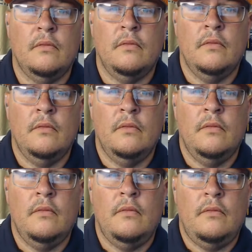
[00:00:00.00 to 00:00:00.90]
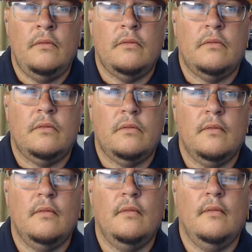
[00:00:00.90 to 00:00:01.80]

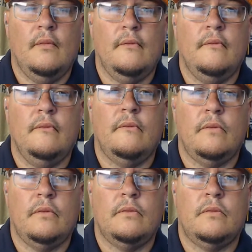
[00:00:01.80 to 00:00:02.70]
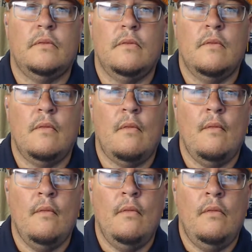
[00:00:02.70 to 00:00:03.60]

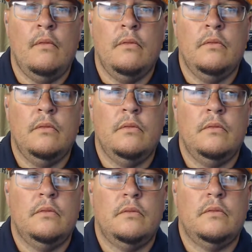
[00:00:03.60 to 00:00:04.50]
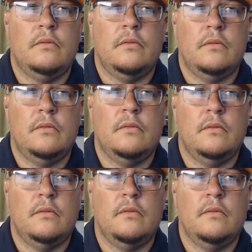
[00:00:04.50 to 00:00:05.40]

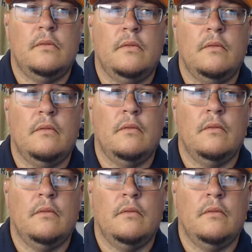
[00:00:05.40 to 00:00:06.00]
This person isn't speaking.